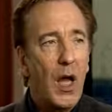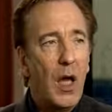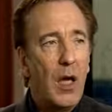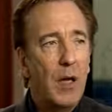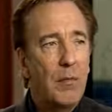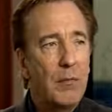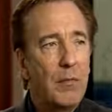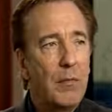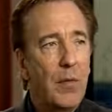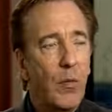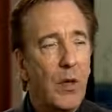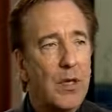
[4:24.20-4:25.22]

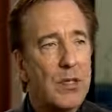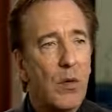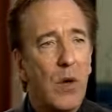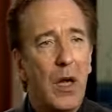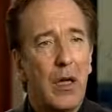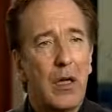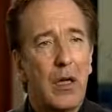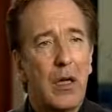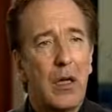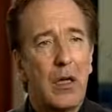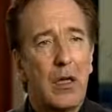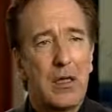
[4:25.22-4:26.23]
Well, it's quite
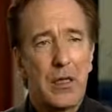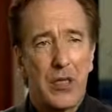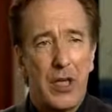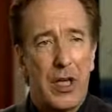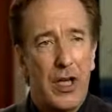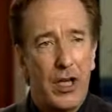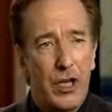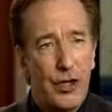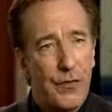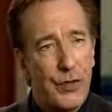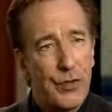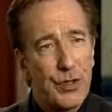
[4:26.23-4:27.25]
nice to hand
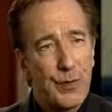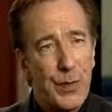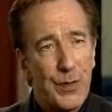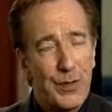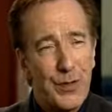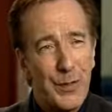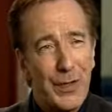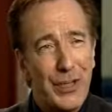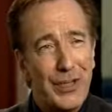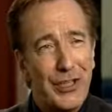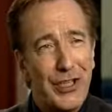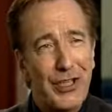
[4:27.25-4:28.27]
over the
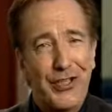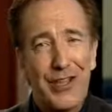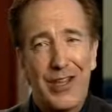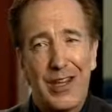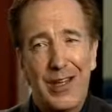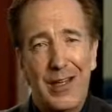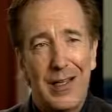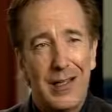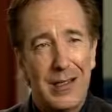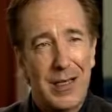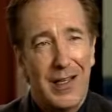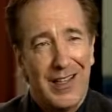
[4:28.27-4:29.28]
responsibility to the
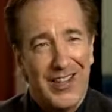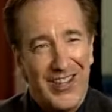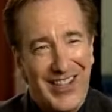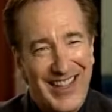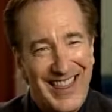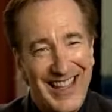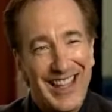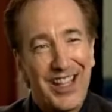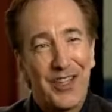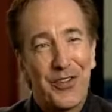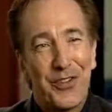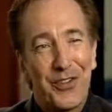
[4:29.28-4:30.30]
editor, I
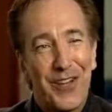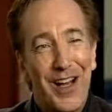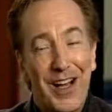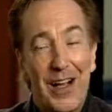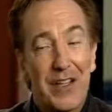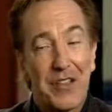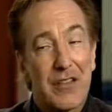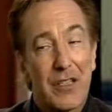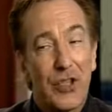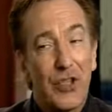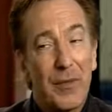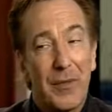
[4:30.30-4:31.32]
think. I
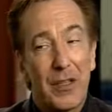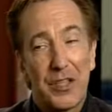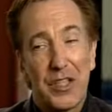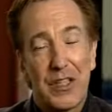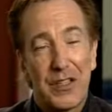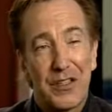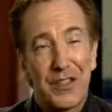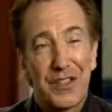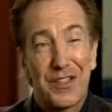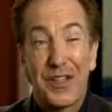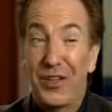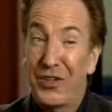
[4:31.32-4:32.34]
just saw him, actually.
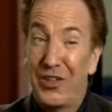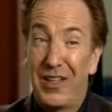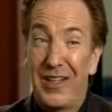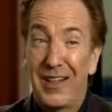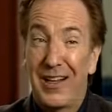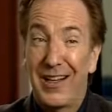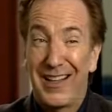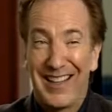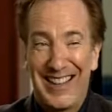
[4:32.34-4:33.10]
Good luck.